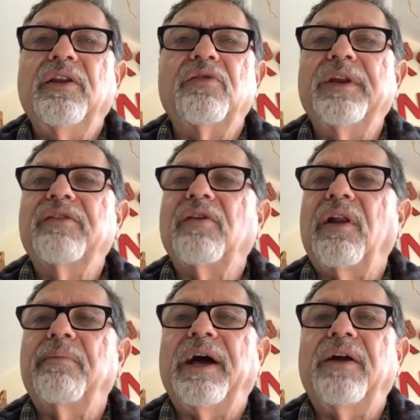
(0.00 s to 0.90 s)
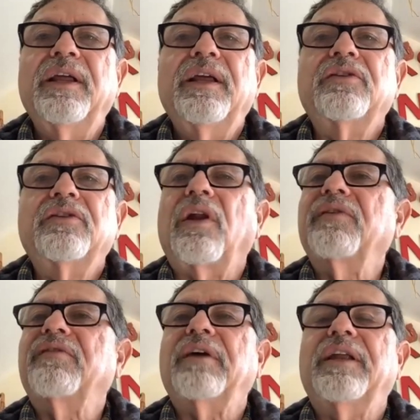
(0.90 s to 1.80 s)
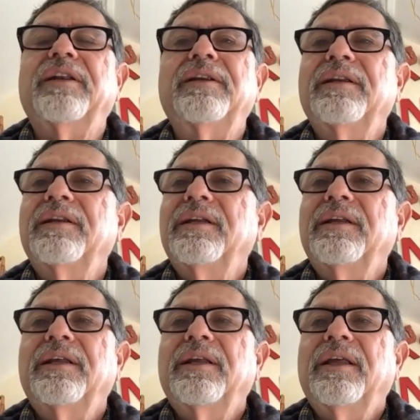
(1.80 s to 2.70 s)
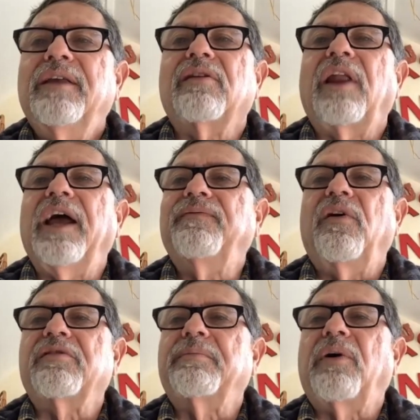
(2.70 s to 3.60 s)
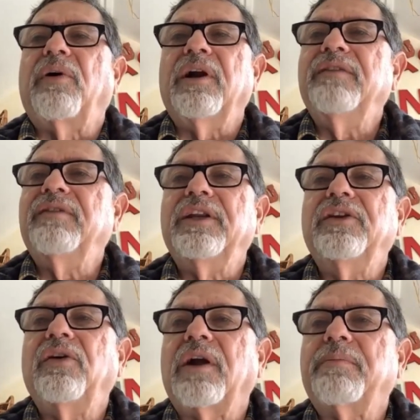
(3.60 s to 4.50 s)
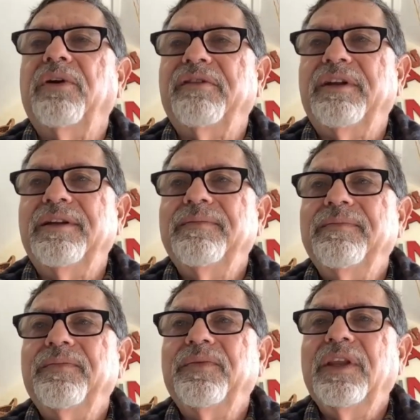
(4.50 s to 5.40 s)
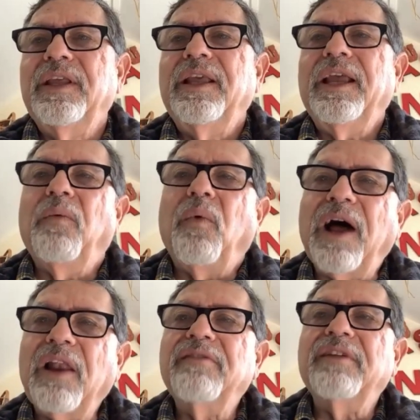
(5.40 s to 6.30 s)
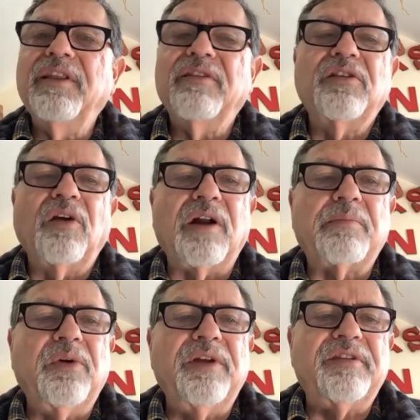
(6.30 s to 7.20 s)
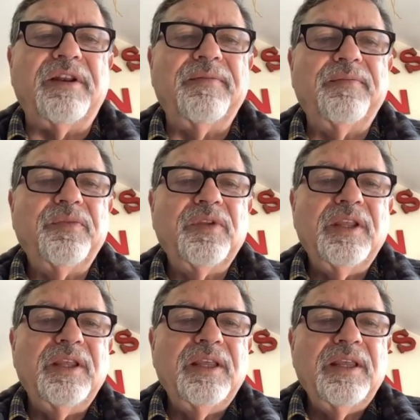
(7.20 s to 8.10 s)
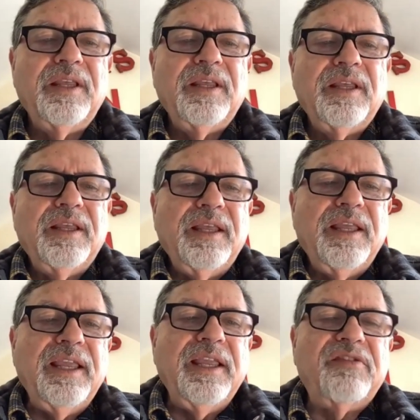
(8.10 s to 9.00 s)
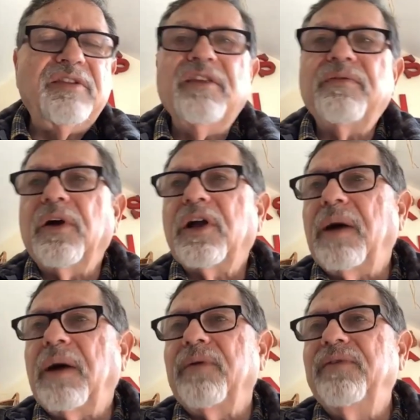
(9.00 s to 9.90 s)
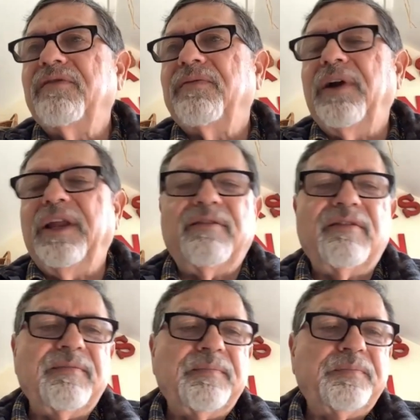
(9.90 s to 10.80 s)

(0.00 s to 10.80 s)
knows what he's all about, to all of a sudden his life falls apart and he's in a dark prison. And while he's in this dark prison, he sends for a couple of his friends.